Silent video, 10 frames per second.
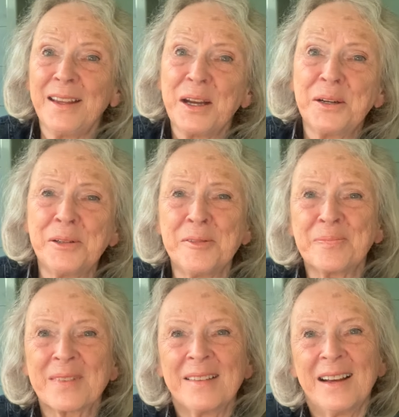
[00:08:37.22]
Oh,
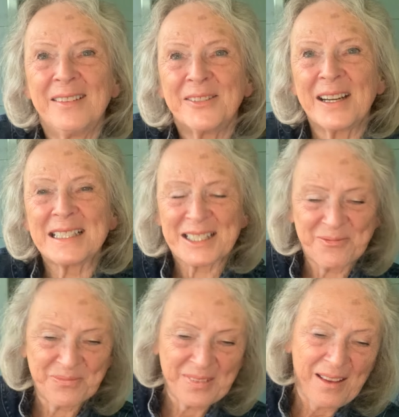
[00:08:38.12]
right.
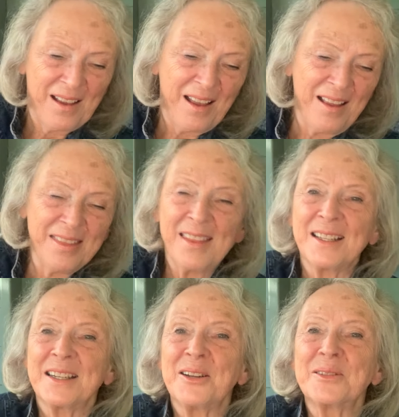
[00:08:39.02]
On
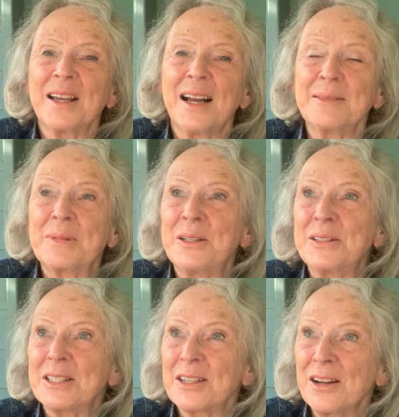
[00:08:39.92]
that note, I'm
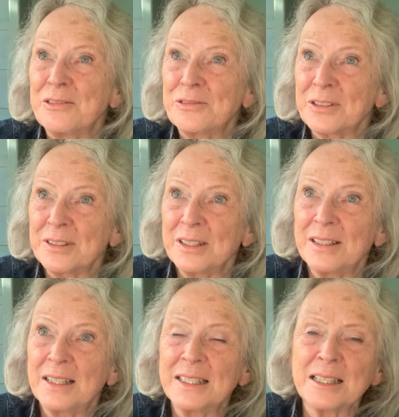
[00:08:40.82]
going to go for
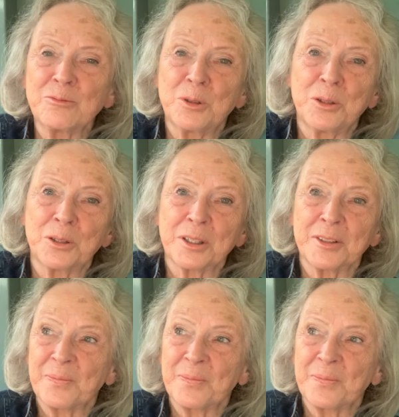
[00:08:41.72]
a little walk.